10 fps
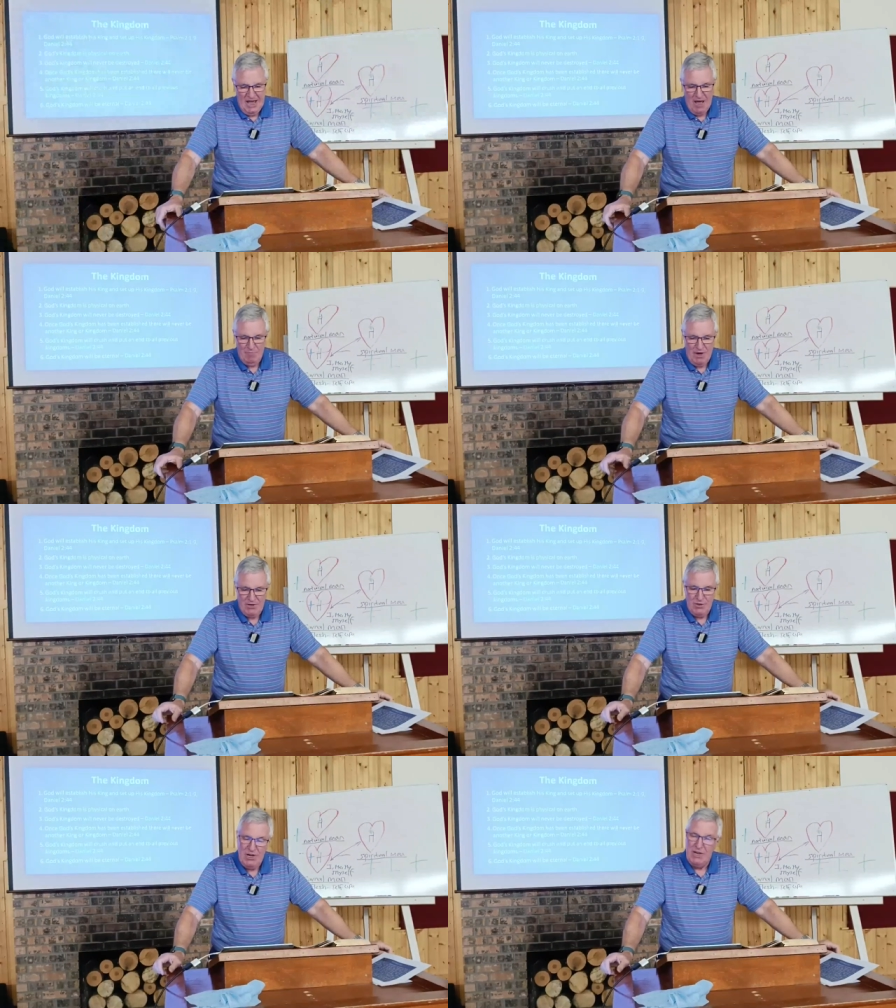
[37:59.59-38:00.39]
uh,
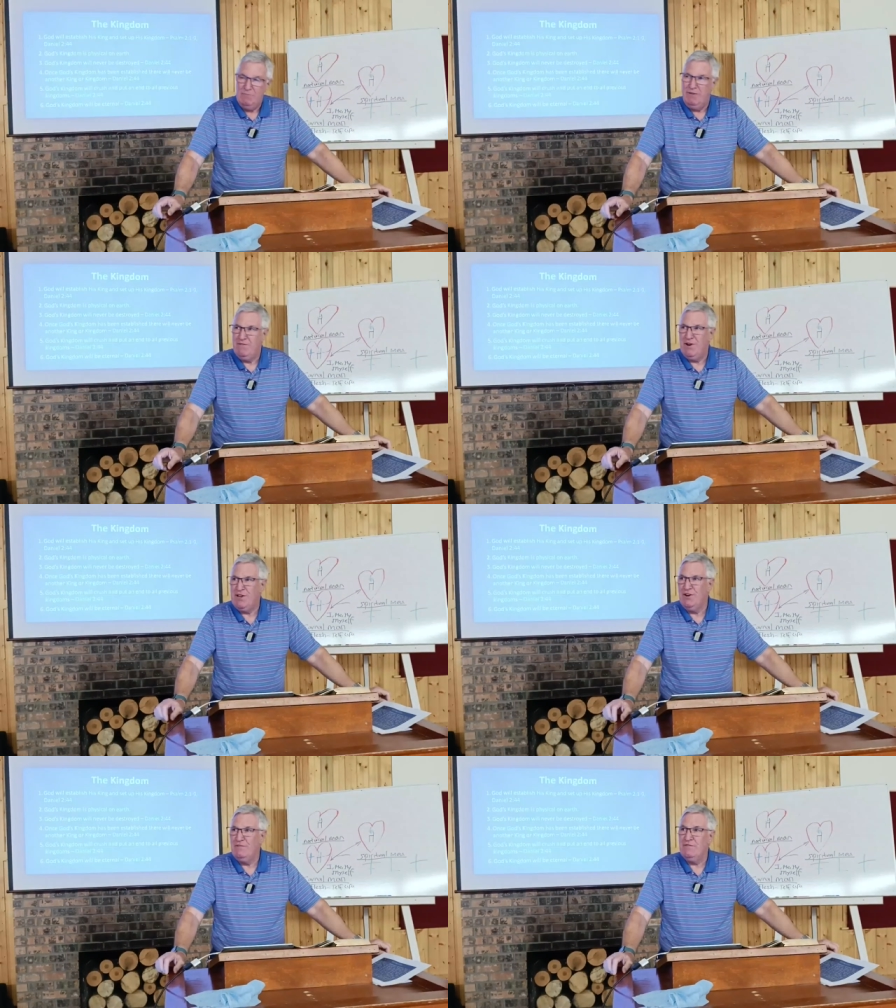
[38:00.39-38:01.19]
but you need to be very
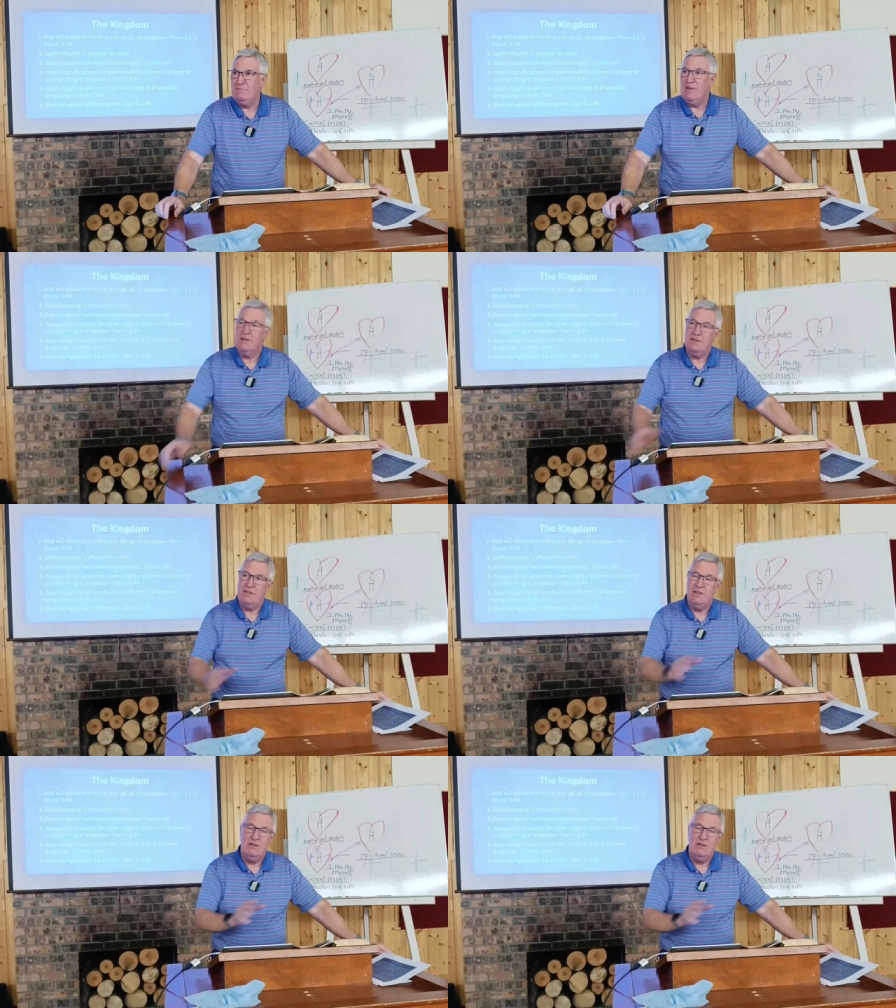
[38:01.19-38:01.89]
careful because